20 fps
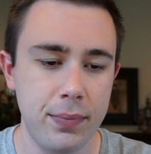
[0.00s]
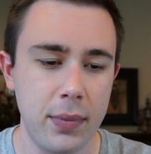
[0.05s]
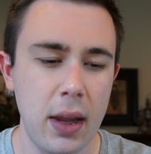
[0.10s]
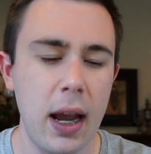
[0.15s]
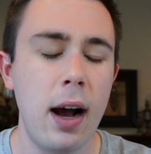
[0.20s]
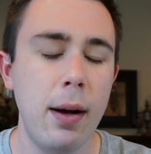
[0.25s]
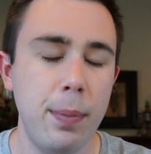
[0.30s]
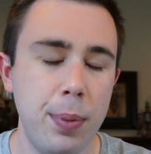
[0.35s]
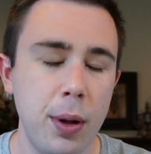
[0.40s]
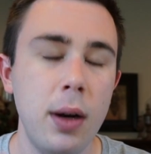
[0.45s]

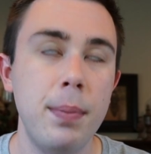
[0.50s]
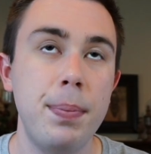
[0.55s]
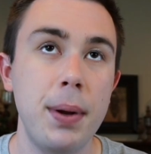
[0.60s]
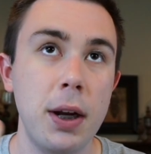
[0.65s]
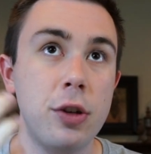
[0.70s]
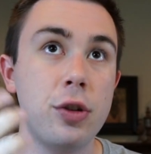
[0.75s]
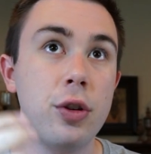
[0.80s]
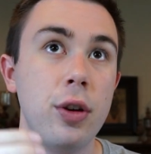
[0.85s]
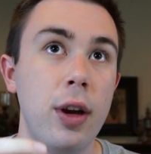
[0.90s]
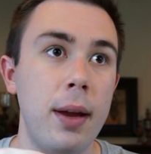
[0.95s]
I'll put a
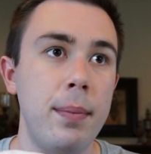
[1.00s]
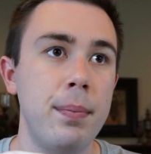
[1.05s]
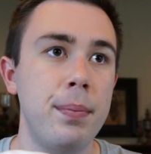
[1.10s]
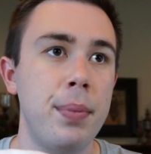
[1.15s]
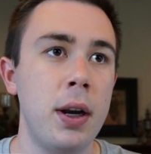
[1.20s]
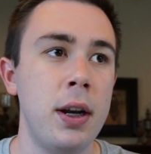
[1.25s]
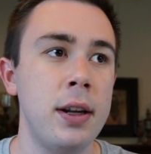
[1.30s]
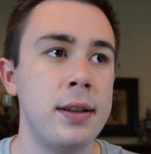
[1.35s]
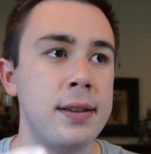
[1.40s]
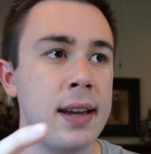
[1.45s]
picture in,
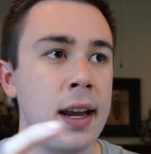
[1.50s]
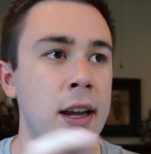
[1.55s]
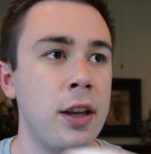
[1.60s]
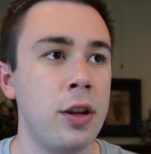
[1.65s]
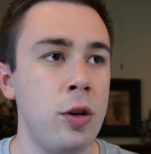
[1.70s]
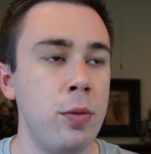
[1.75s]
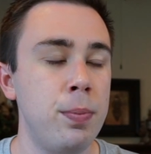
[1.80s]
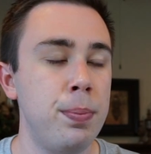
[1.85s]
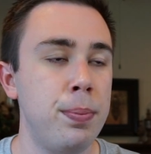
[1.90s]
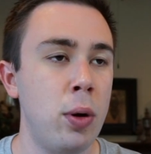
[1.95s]
but it's
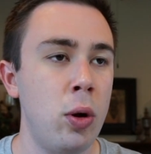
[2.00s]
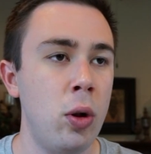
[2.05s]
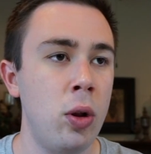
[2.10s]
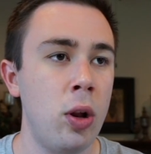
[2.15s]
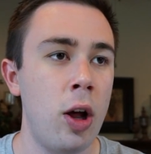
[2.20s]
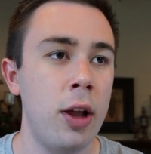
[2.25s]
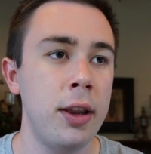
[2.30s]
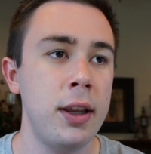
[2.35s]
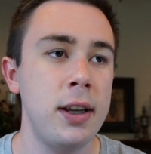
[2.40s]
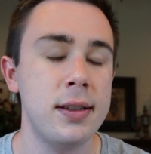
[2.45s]
like you pull
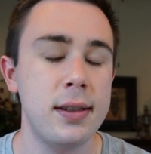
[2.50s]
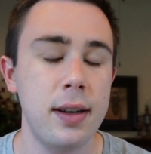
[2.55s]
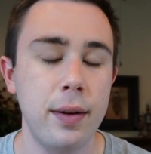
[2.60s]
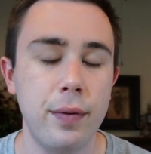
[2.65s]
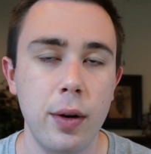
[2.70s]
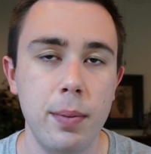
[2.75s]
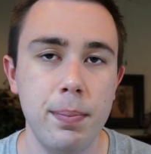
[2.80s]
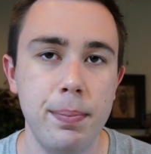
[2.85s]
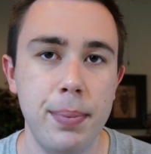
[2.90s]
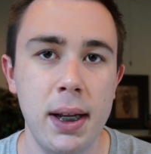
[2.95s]
all these
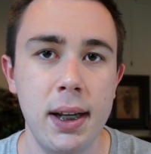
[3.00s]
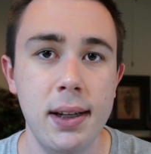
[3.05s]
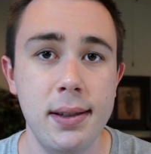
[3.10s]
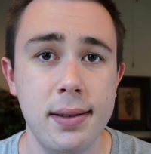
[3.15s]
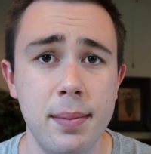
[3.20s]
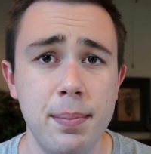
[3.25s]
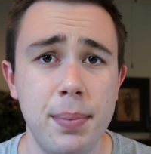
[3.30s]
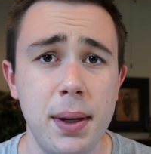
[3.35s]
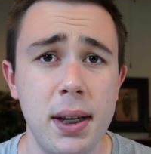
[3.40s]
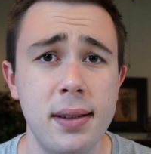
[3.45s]
different beads
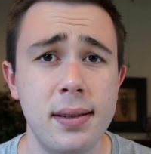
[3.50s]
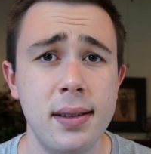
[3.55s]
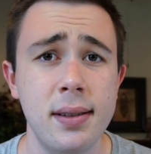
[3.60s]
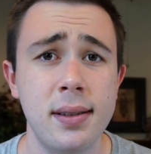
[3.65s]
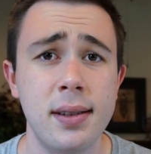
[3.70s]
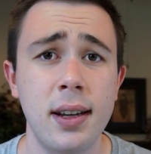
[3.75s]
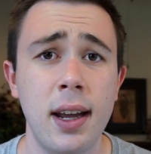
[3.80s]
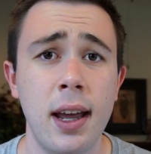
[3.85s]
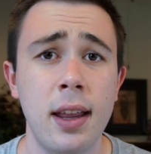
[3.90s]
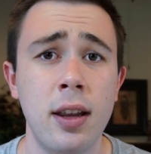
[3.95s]
and pieces
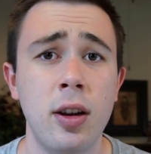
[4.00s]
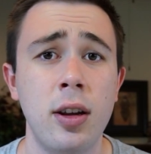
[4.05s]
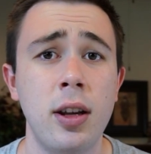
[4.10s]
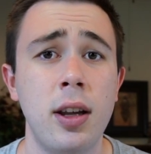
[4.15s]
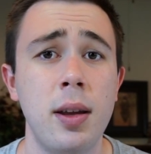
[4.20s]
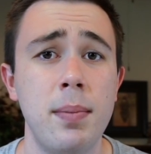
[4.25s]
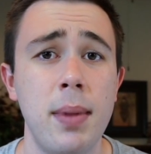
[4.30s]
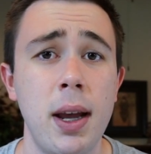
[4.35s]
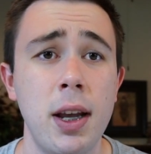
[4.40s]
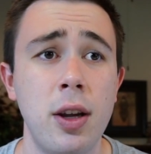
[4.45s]
together and
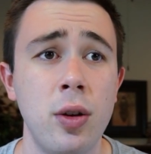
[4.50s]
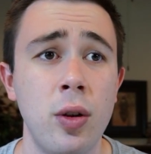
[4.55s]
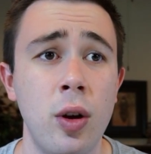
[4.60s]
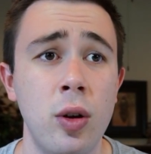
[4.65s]
can make your